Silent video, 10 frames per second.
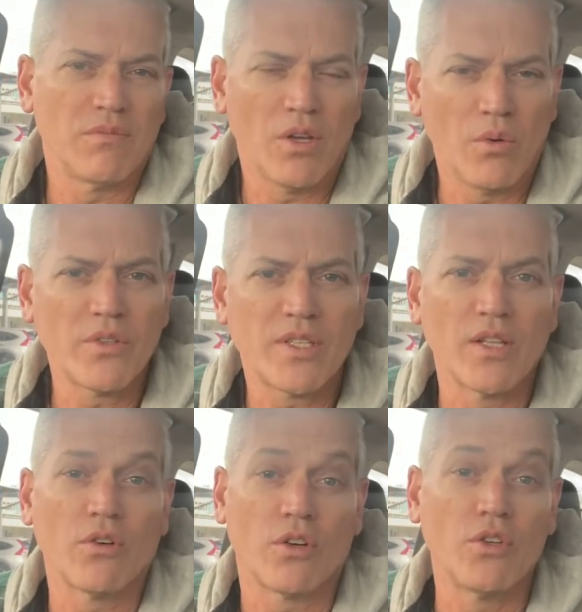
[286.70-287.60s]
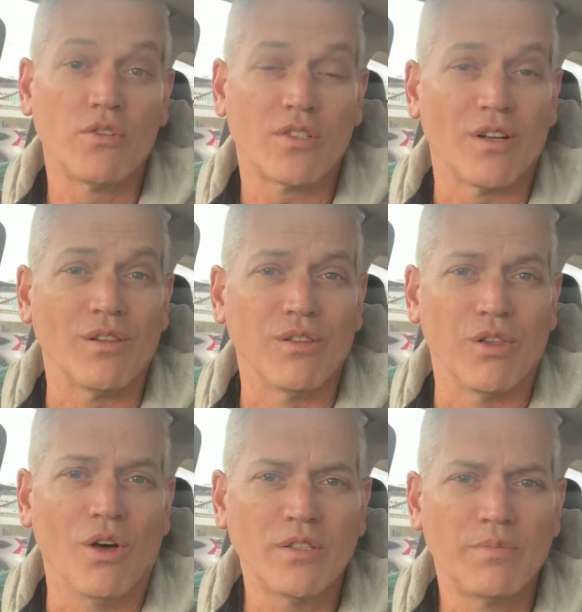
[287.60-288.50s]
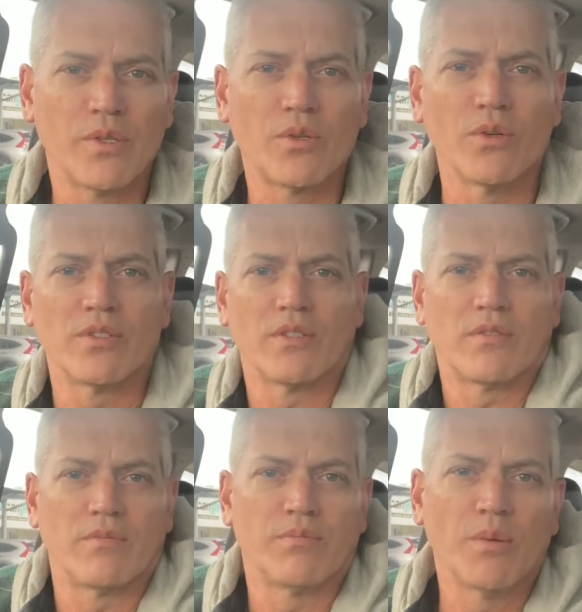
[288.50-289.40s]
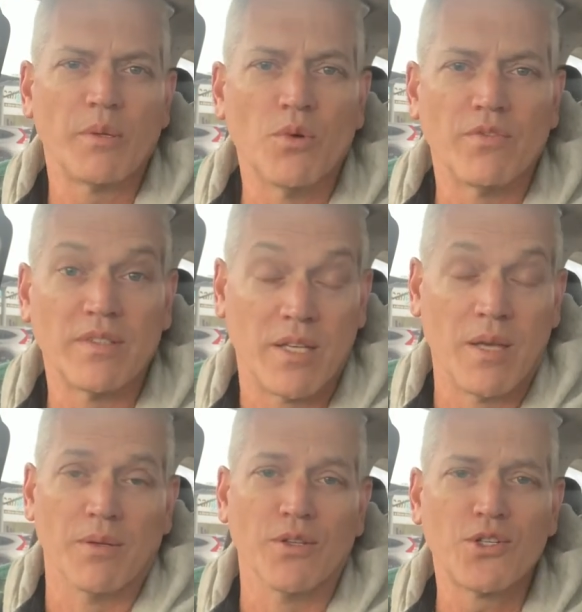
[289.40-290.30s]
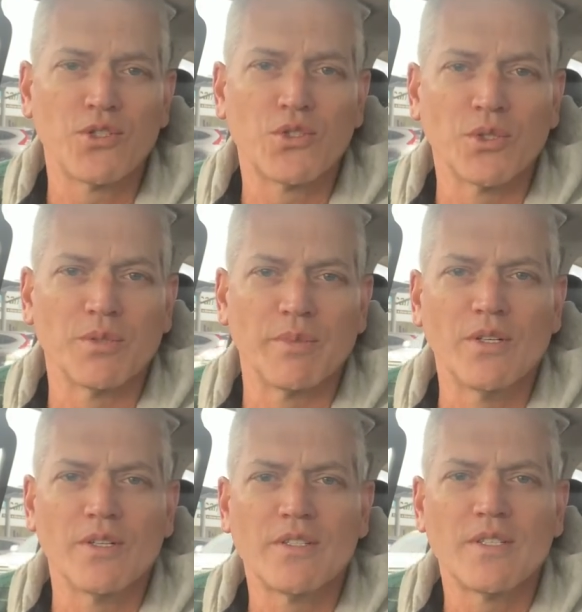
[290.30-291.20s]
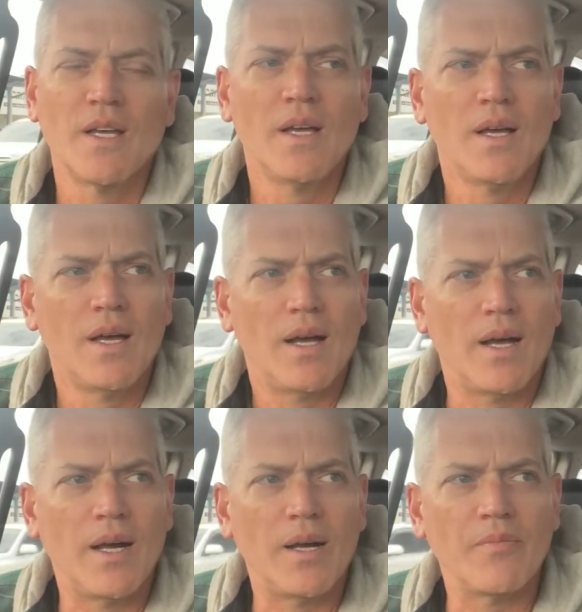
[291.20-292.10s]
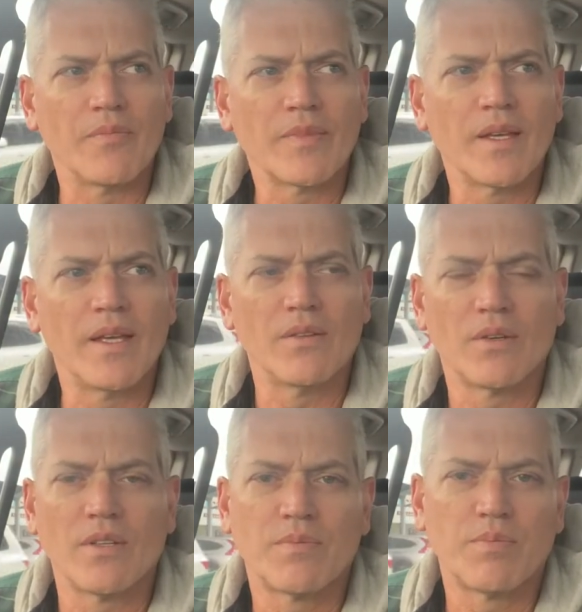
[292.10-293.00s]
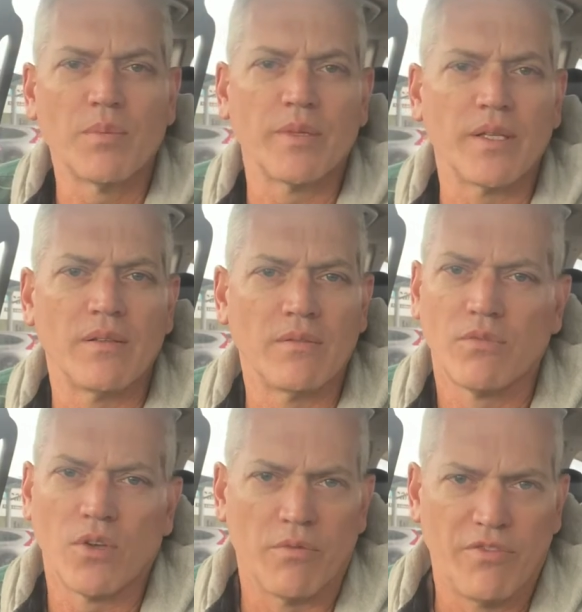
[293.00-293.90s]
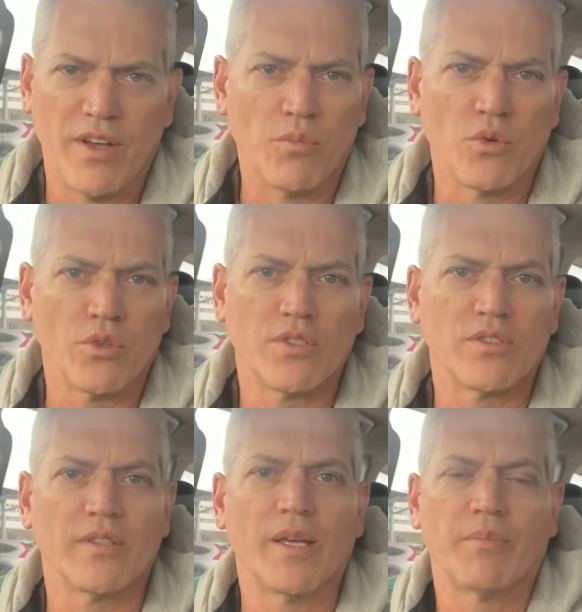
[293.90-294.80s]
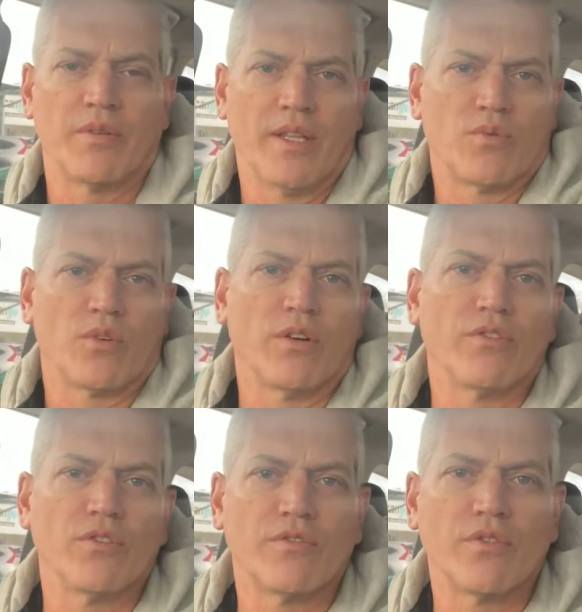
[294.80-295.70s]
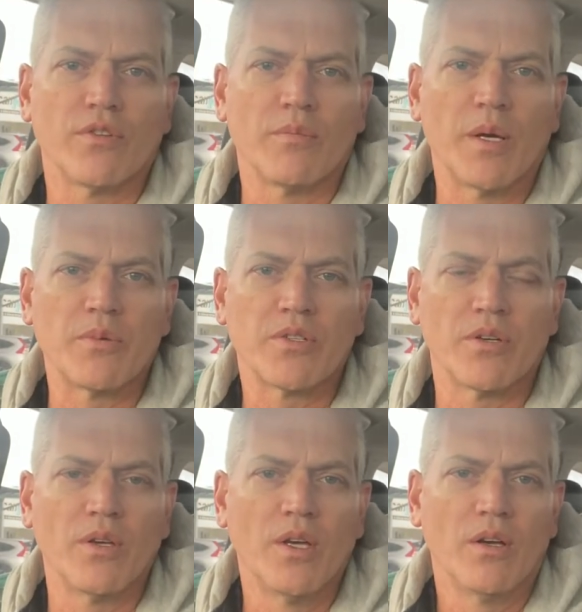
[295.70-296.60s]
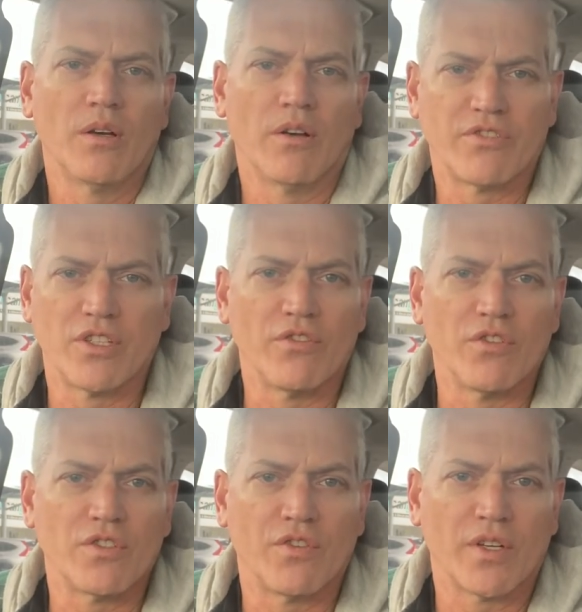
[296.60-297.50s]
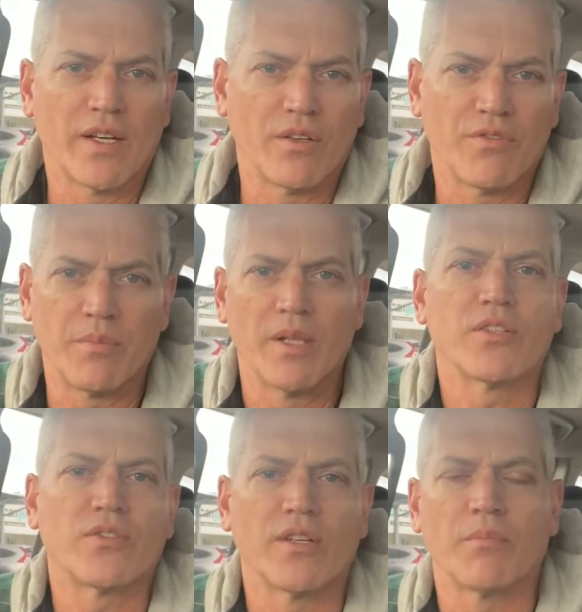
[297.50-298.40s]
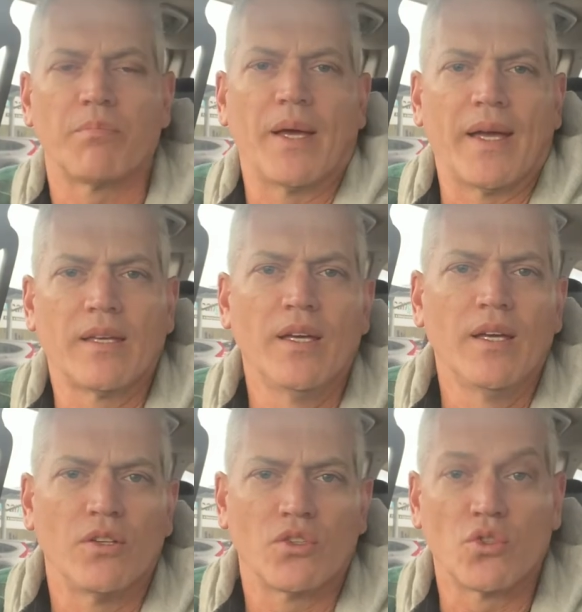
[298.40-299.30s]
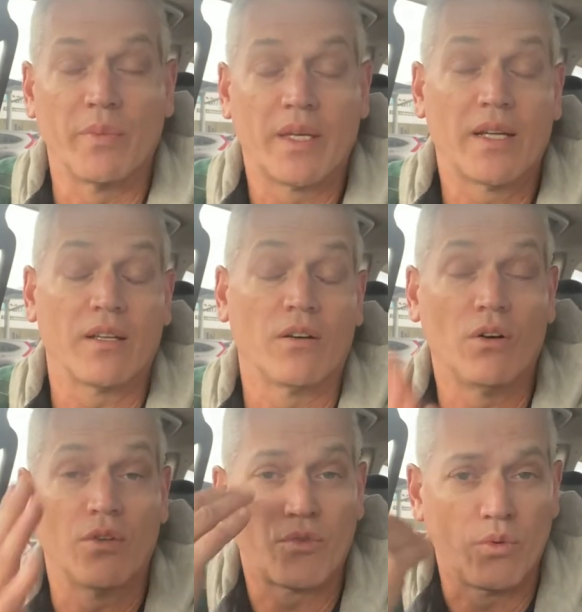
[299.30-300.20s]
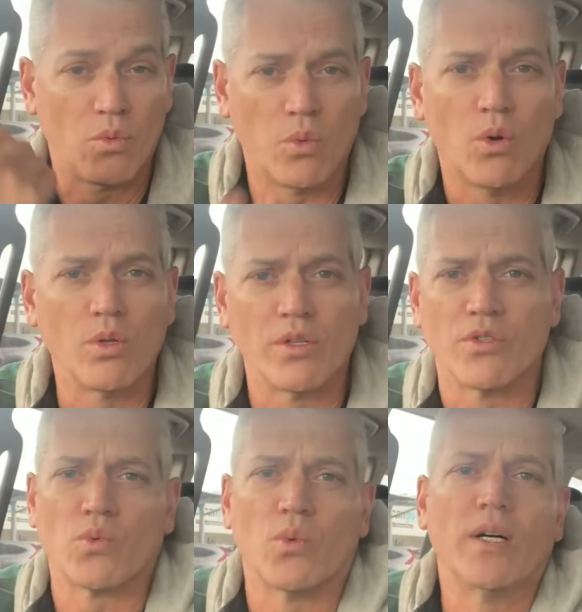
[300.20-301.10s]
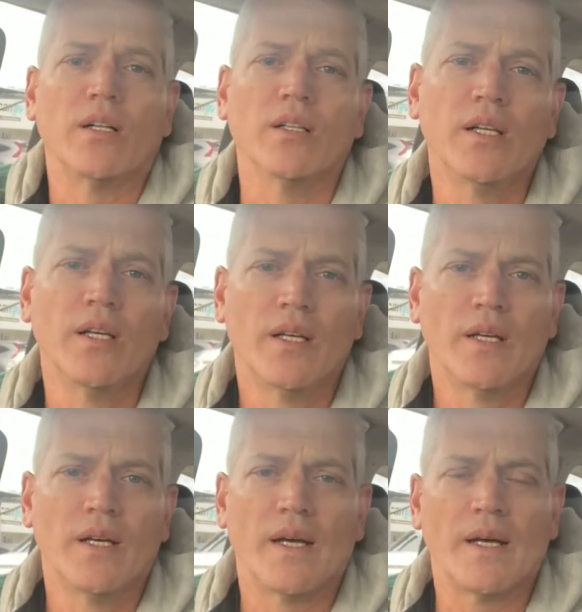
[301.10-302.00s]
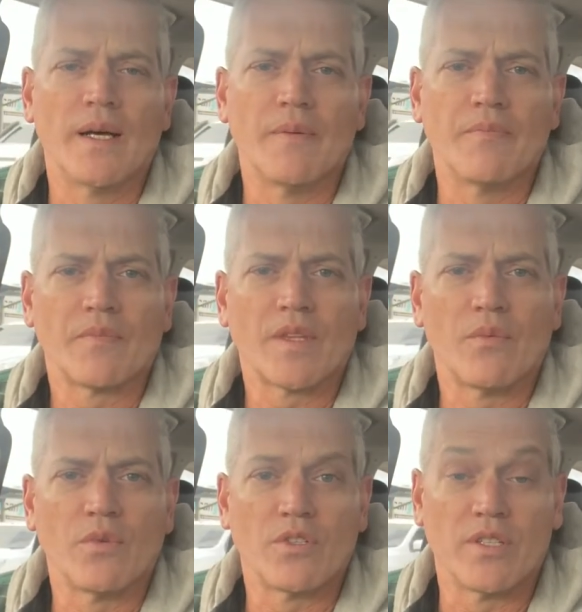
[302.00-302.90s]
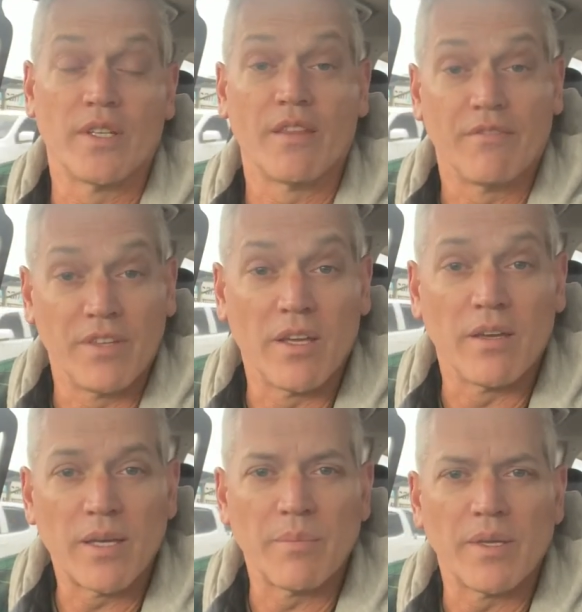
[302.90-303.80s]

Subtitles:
I won't say, look, I use it a lot because it's probably more of a demolition tool, to be honest. And look, it's probably got far more uses than that, but that's what I've used it for at the moment. So obviously I've used it for cutting off the balustrade at the back. You saw me cutting a hole through a wall as well. which is another video coming